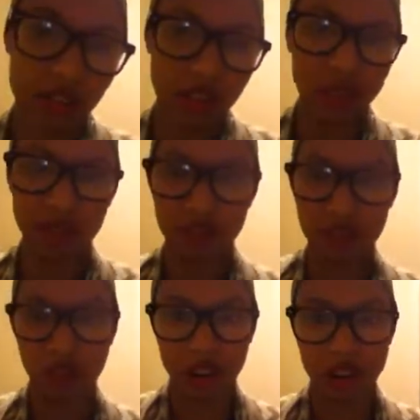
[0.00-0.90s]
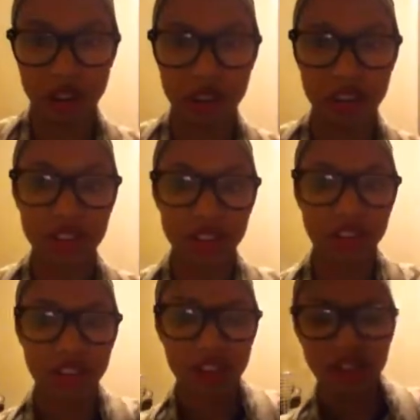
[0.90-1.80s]
really make you not get cleared.
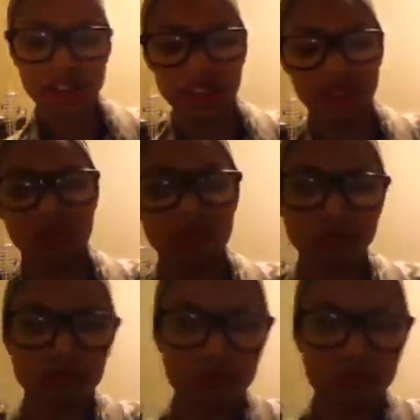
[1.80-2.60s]
So